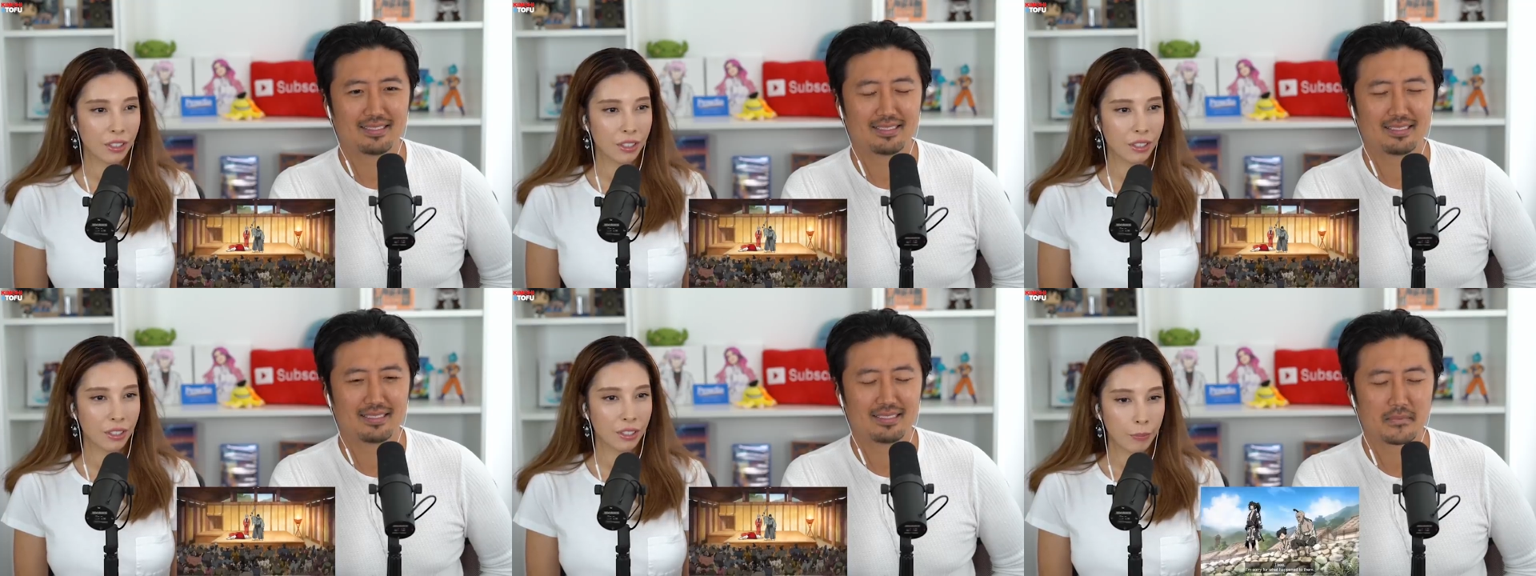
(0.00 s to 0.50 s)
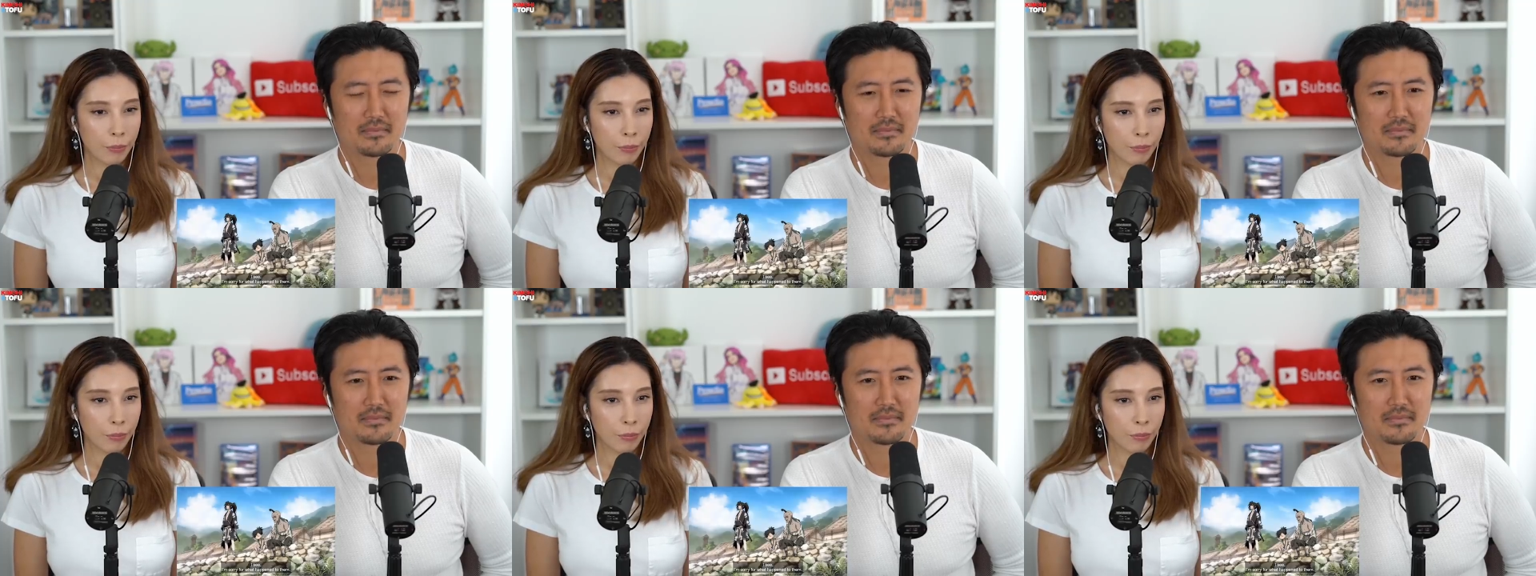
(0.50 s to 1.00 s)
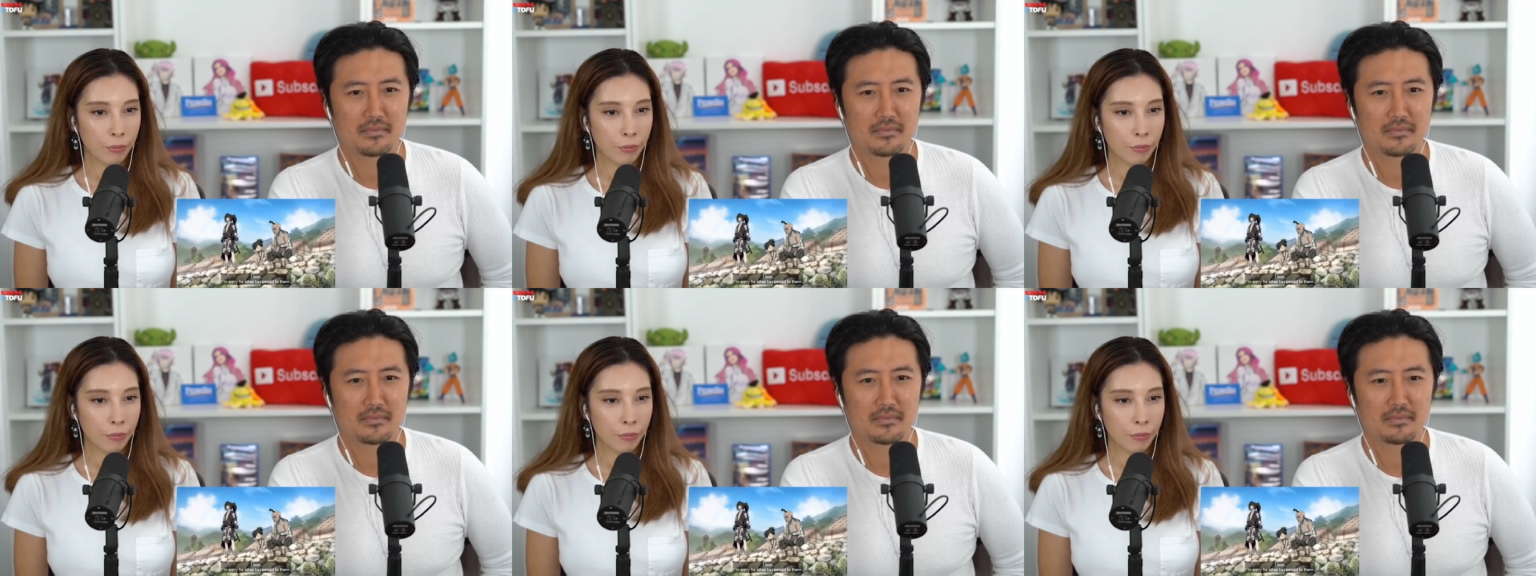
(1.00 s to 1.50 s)

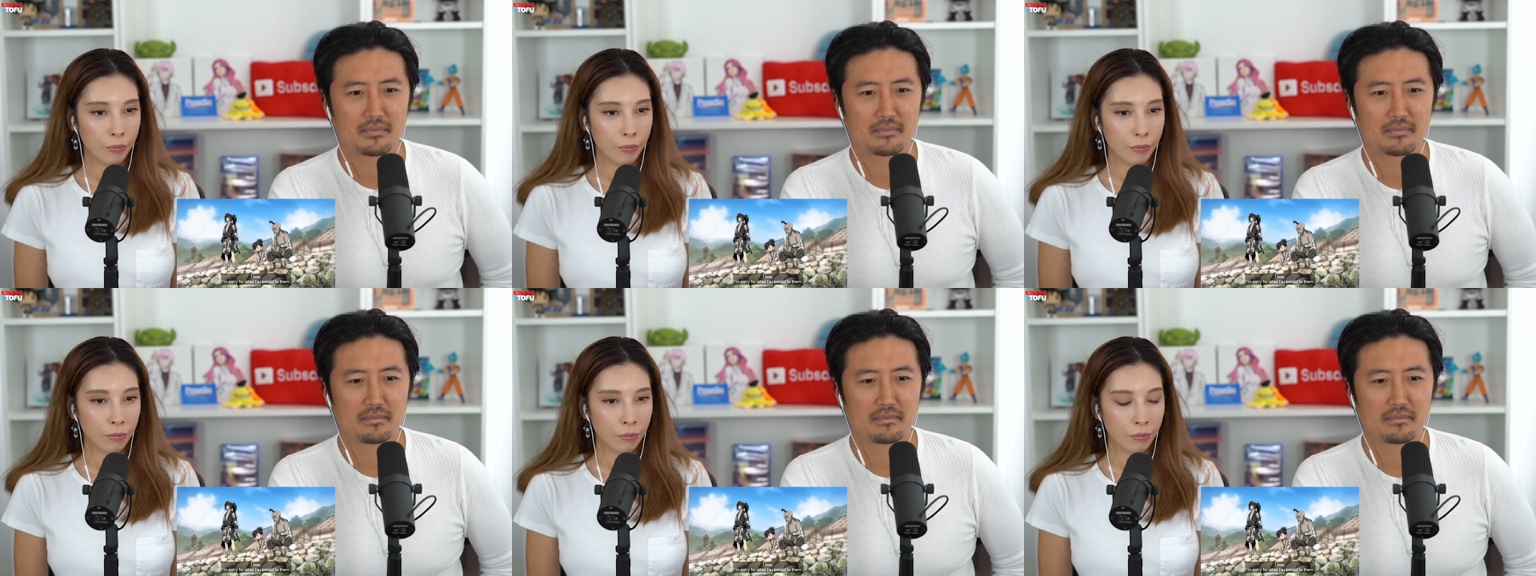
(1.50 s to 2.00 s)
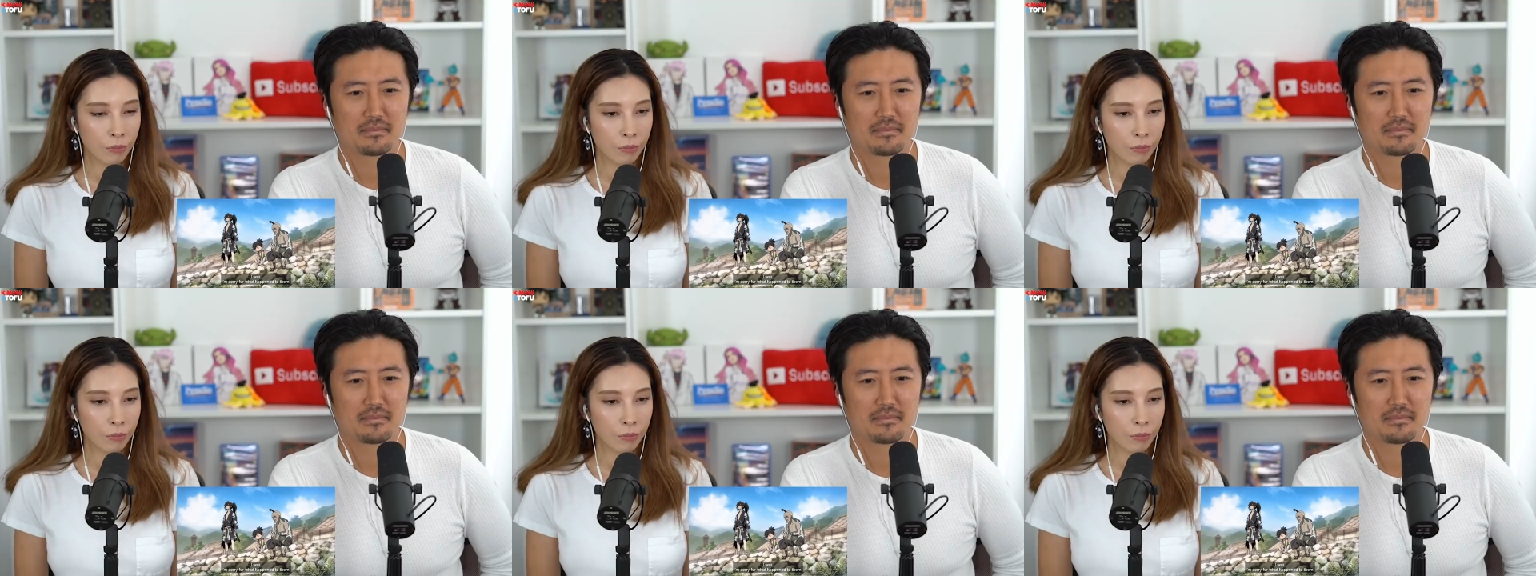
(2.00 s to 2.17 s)
No one is speaking in this clip.